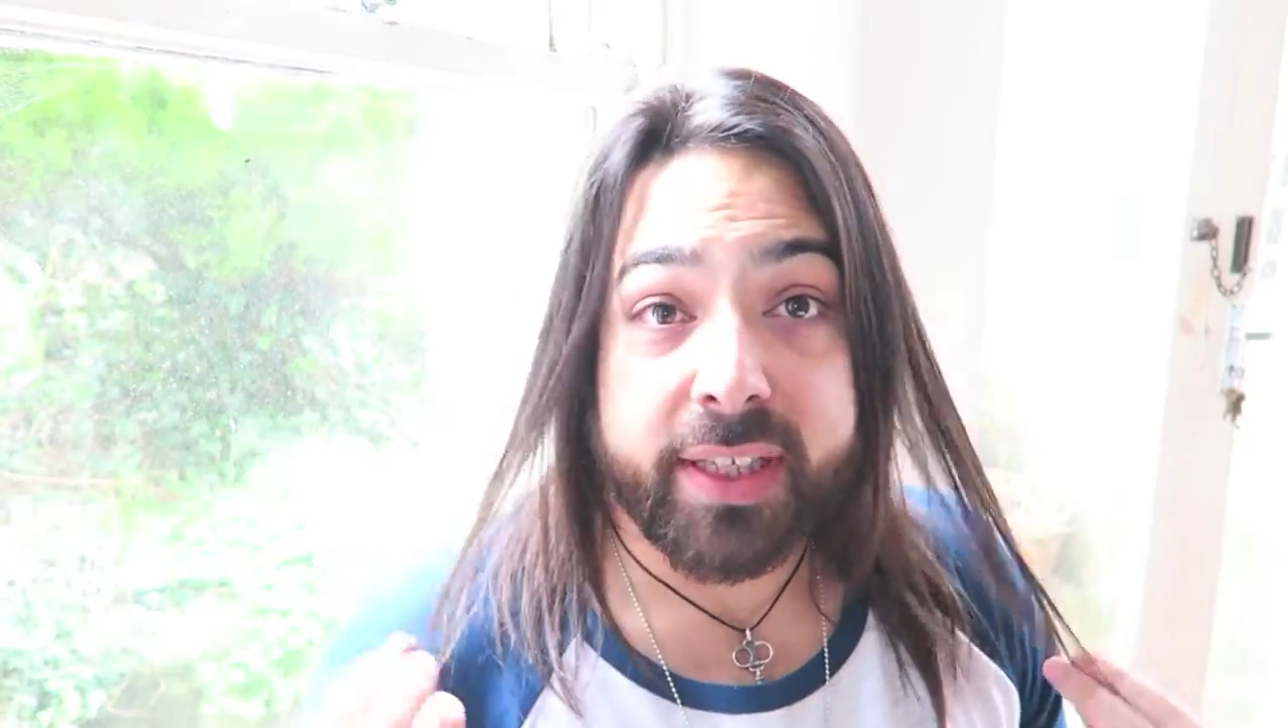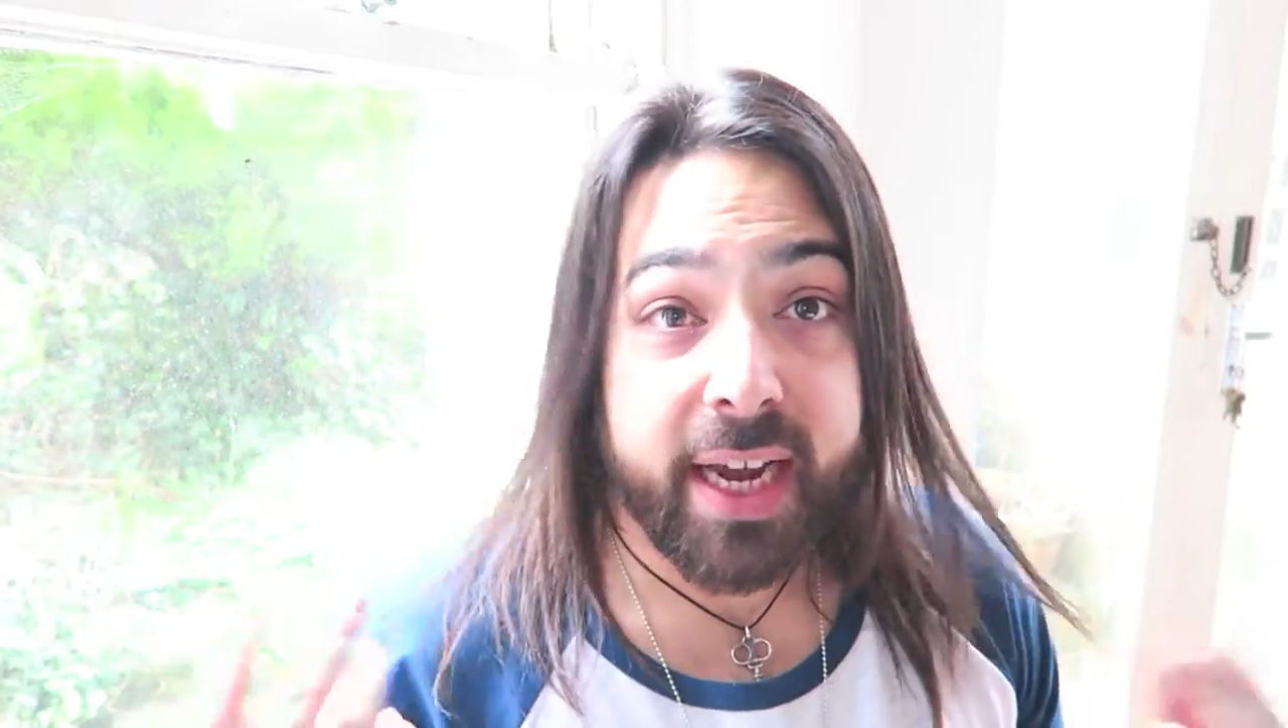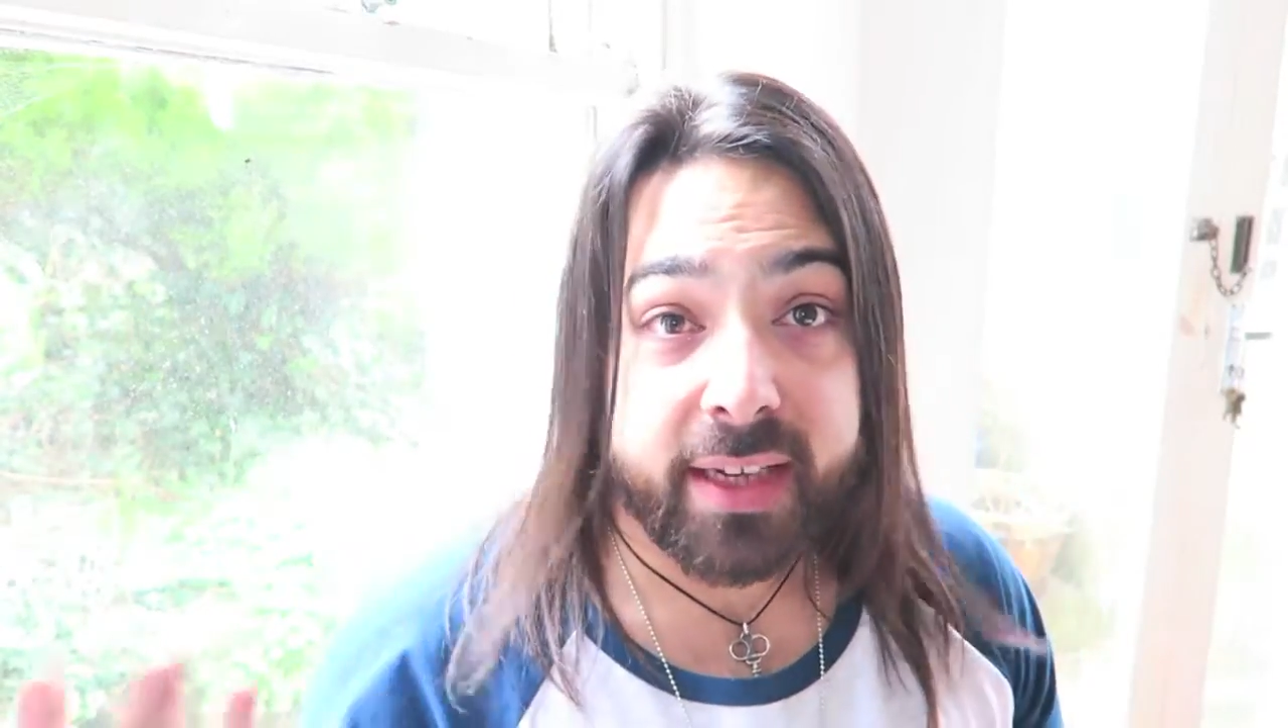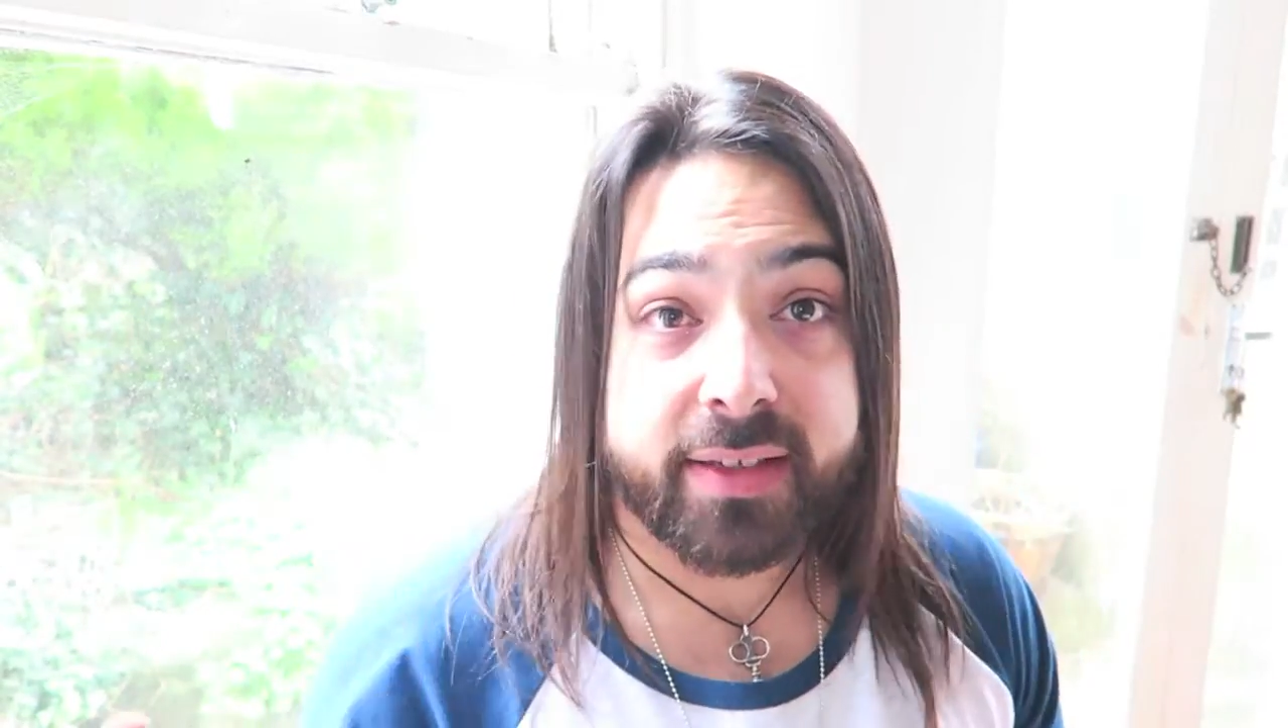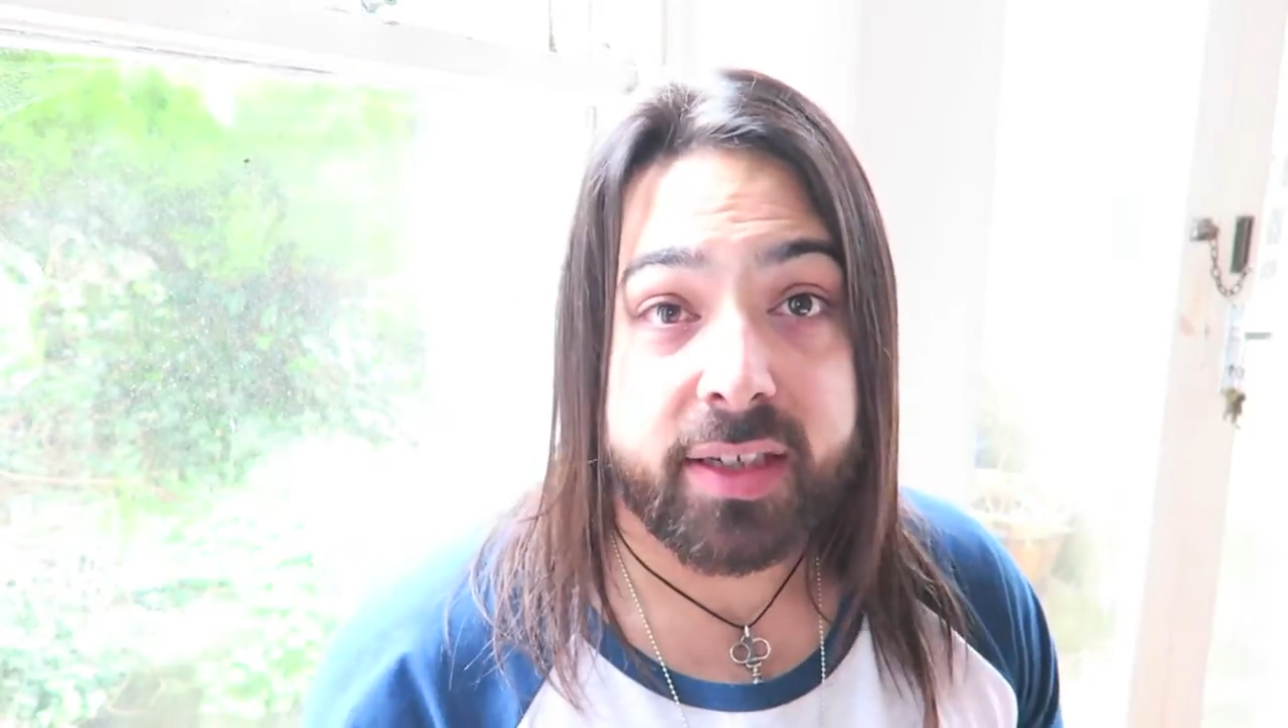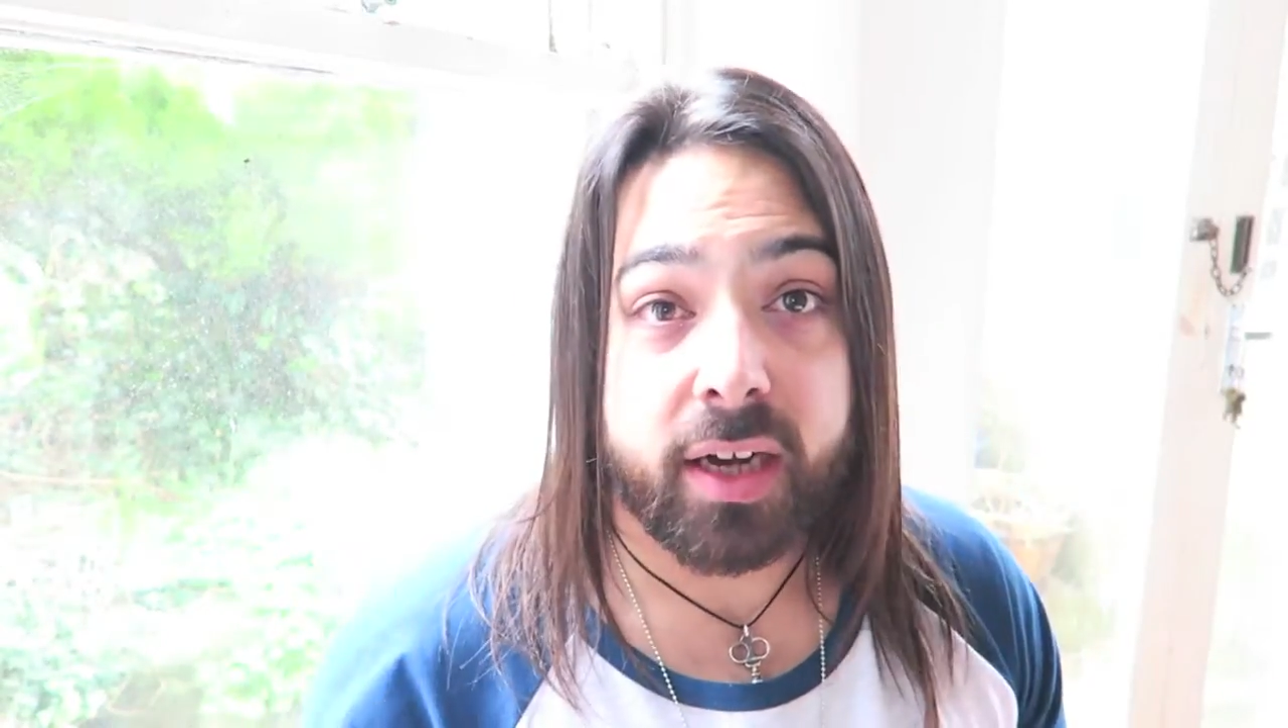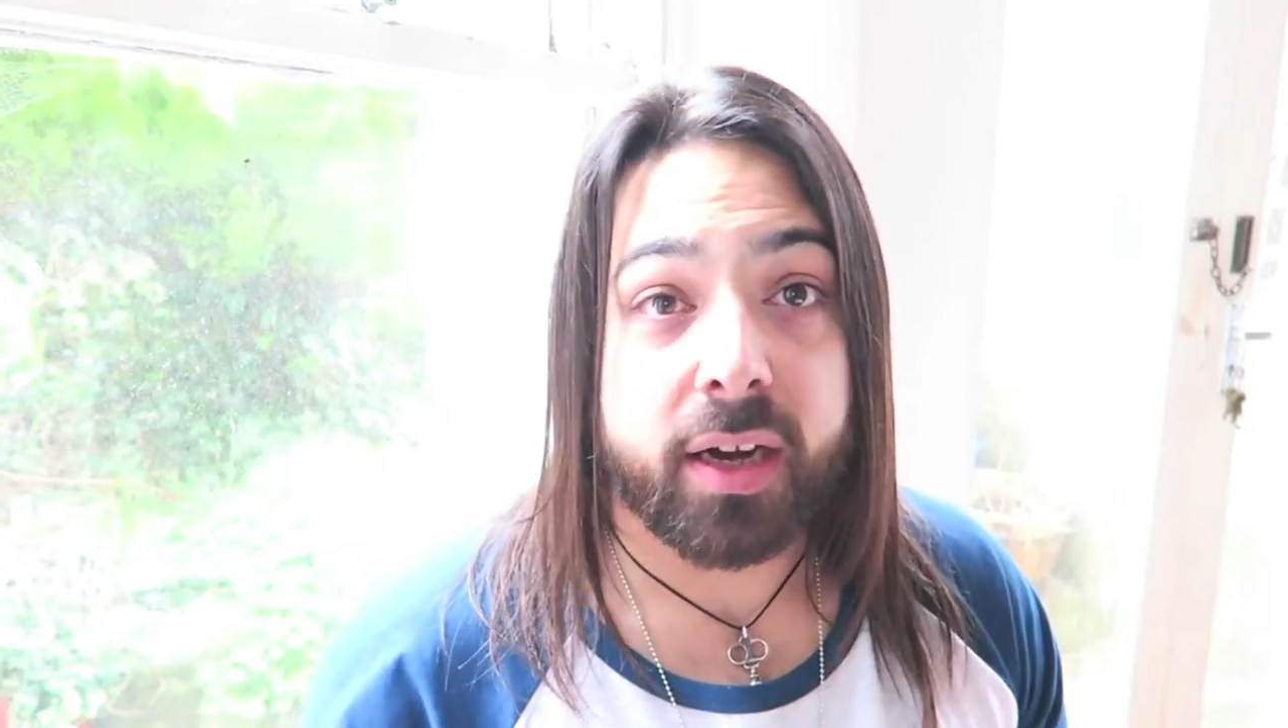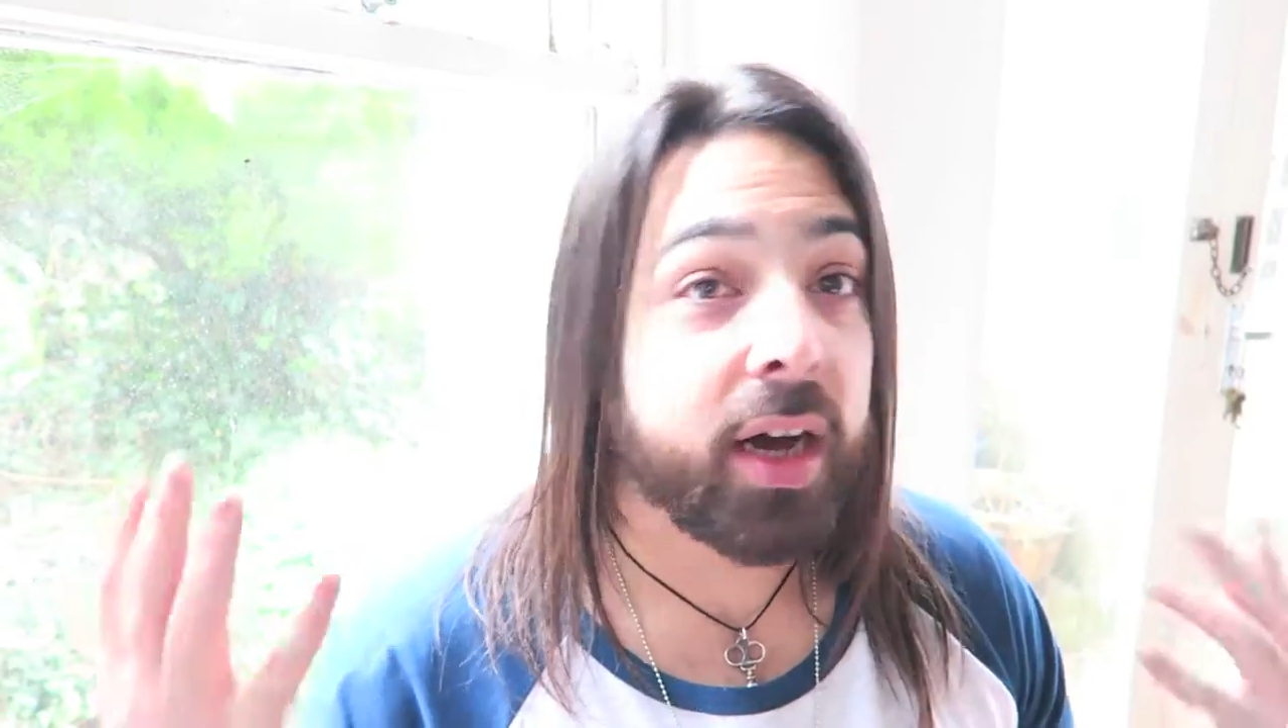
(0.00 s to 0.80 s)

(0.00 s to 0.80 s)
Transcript: texture.